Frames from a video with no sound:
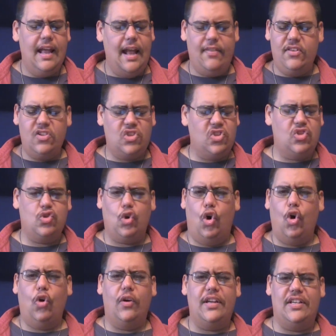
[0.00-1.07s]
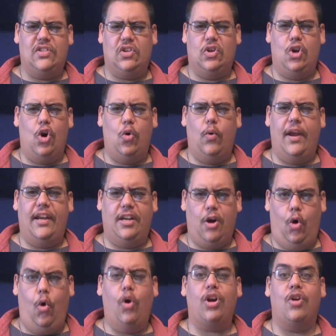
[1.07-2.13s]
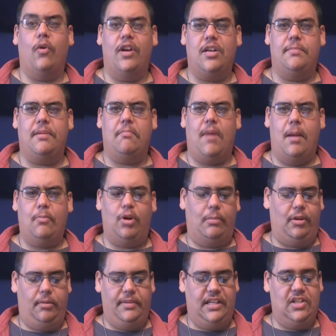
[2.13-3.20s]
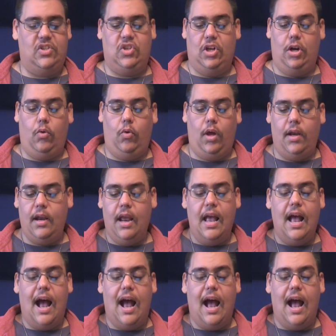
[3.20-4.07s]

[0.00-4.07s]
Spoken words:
And the story is in no way going to be memorable because, you know what?